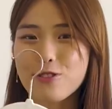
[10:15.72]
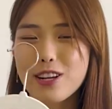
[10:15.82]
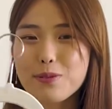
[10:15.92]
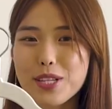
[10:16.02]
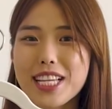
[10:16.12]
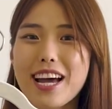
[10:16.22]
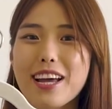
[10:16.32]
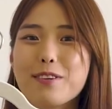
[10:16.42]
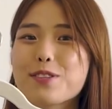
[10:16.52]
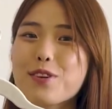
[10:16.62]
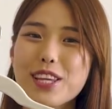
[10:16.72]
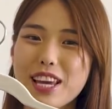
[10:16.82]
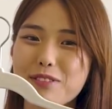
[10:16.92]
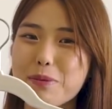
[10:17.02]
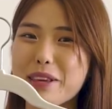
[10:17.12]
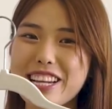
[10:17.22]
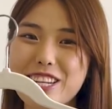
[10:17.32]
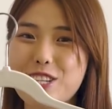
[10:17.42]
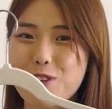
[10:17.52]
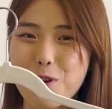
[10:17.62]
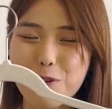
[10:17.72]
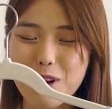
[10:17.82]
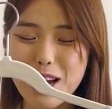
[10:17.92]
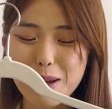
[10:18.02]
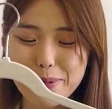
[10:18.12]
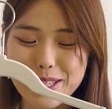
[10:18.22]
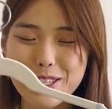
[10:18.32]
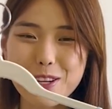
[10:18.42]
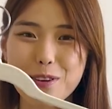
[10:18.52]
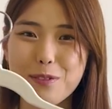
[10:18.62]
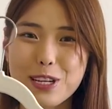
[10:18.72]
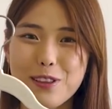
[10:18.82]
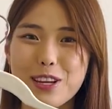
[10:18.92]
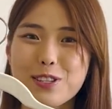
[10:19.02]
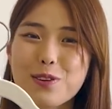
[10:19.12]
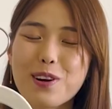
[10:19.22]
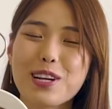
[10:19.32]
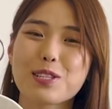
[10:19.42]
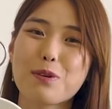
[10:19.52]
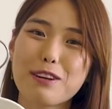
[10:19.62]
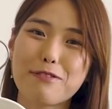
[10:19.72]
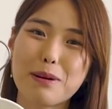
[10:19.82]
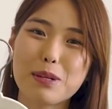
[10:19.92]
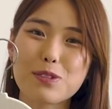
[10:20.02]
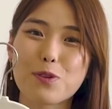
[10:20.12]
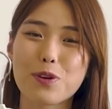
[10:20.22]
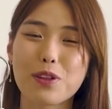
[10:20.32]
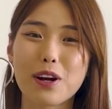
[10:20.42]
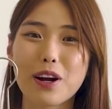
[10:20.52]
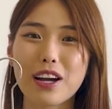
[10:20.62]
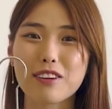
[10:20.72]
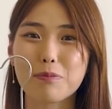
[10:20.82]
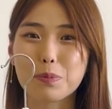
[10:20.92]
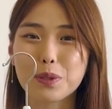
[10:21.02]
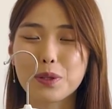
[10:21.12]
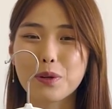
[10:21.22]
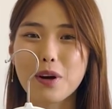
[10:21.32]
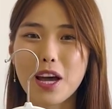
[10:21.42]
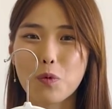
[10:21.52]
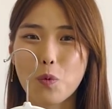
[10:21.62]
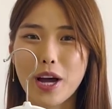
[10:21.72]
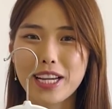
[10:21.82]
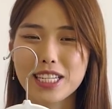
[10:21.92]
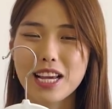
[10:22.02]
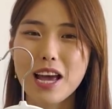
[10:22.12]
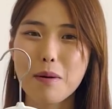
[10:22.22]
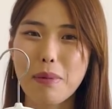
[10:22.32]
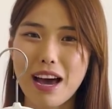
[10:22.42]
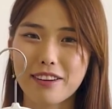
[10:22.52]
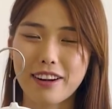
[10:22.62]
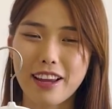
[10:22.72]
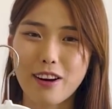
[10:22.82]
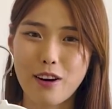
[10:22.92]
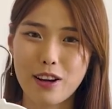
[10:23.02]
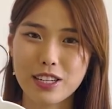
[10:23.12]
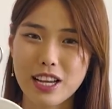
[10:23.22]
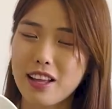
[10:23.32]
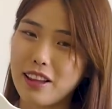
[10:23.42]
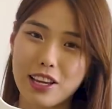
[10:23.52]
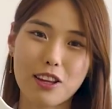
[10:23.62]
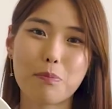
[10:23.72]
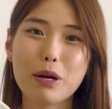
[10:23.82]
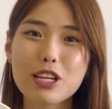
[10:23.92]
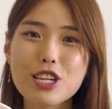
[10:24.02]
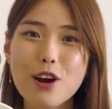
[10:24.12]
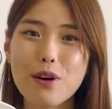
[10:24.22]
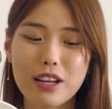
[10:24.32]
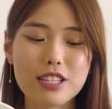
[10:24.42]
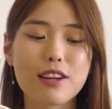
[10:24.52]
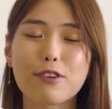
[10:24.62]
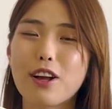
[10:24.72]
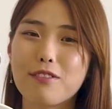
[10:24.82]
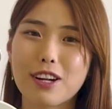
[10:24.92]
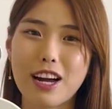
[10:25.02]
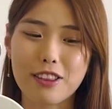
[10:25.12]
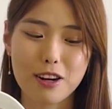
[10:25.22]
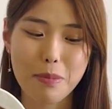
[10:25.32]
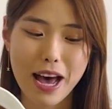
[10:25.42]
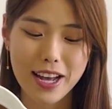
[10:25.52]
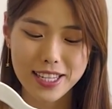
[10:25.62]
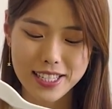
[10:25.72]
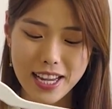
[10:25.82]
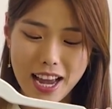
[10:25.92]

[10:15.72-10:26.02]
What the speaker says: dress was that it was really giving me Dior vibes. So we know that Dior is quite famous for their kind of blue and white patterning on like their book tote and several of their other bags.